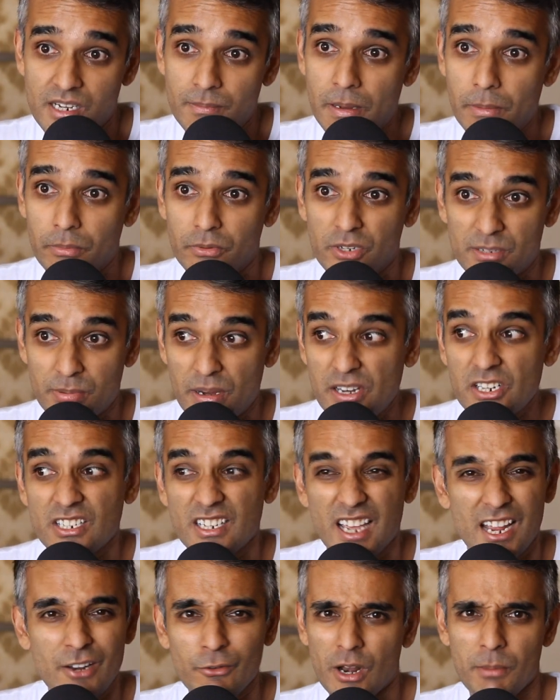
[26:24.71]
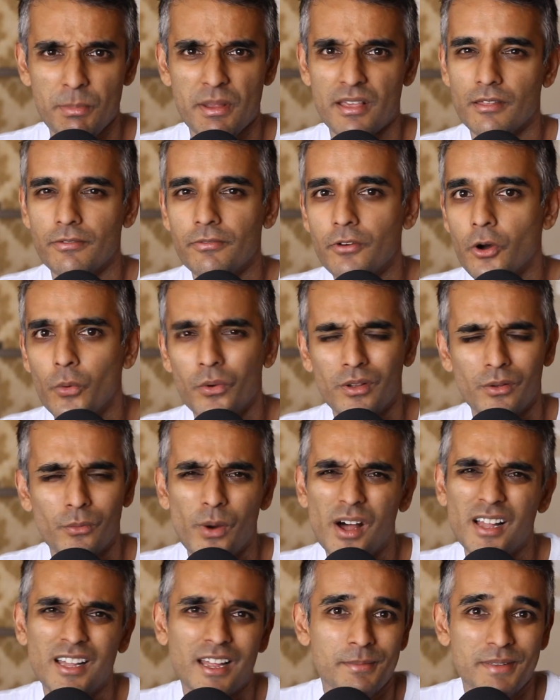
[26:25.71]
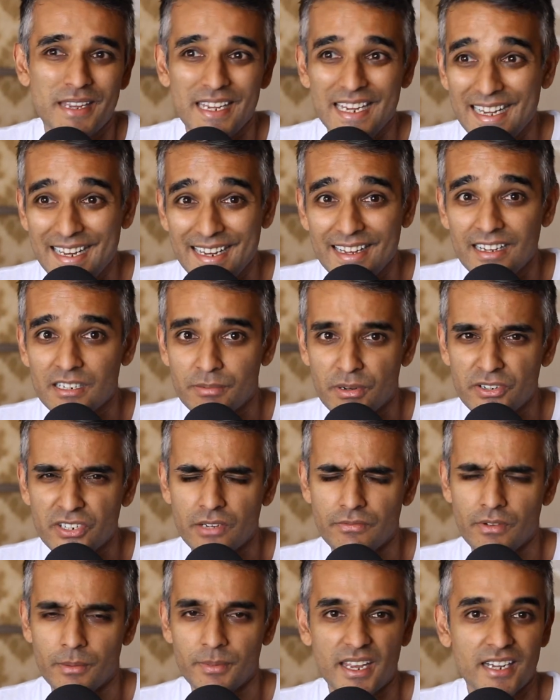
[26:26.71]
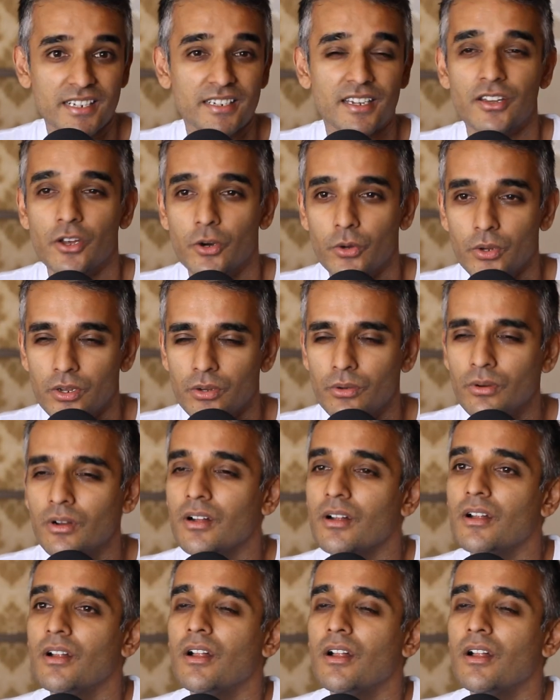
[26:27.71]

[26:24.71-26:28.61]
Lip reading: Some people, especially, I don't want to be on the phone while I'm eating, especially if I'm getting to know you.